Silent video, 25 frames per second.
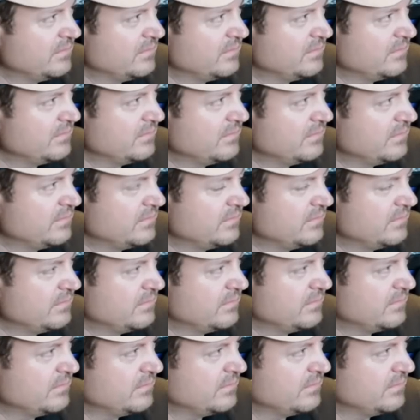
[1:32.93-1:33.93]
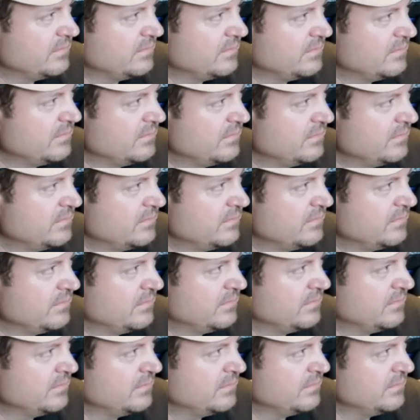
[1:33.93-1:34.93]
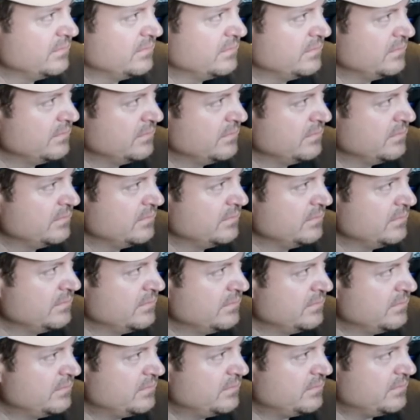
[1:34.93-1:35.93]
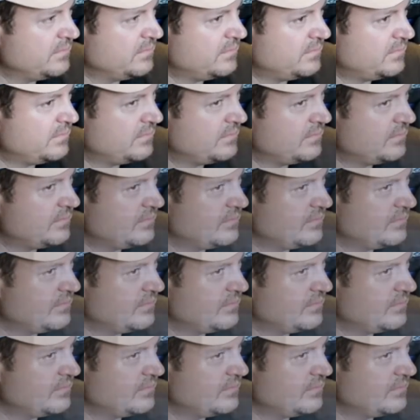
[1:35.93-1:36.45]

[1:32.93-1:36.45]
(silent)